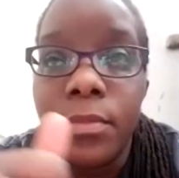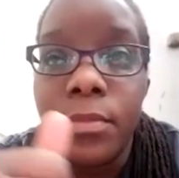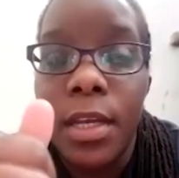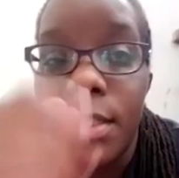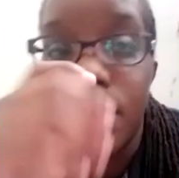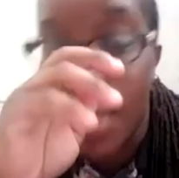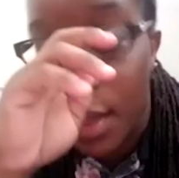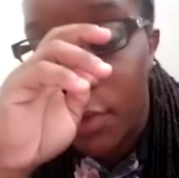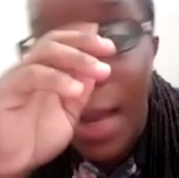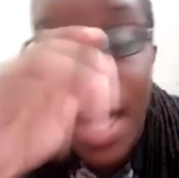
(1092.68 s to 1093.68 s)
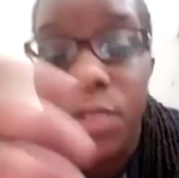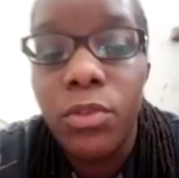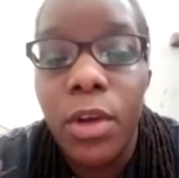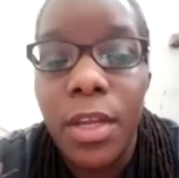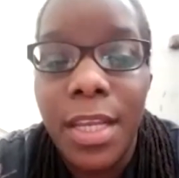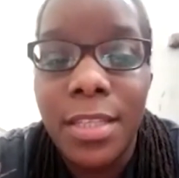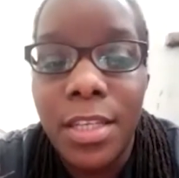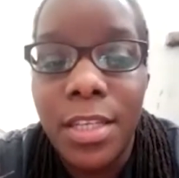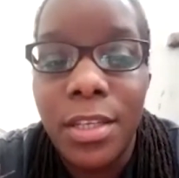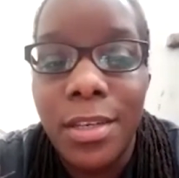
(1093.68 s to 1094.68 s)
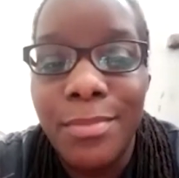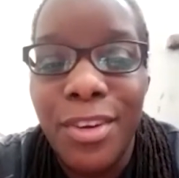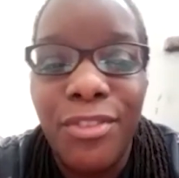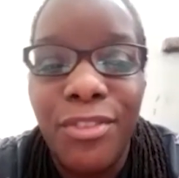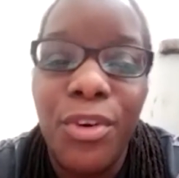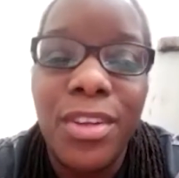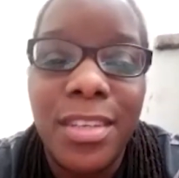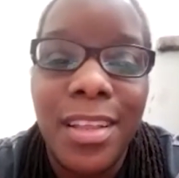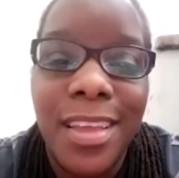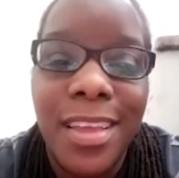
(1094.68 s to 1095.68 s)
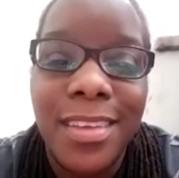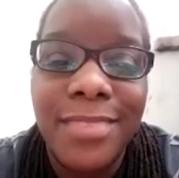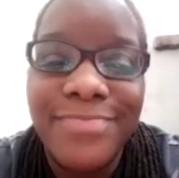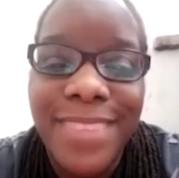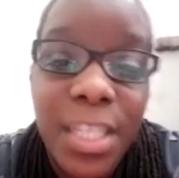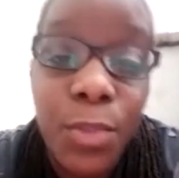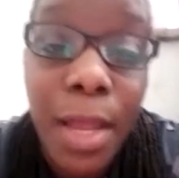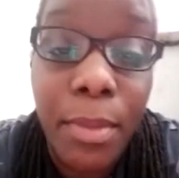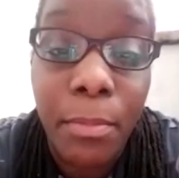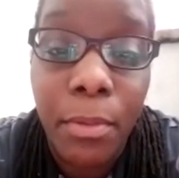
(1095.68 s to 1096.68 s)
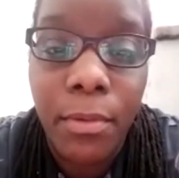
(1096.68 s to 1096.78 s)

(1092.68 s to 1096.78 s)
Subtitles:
it's a grassroots organization, but unfortunately, it's white people.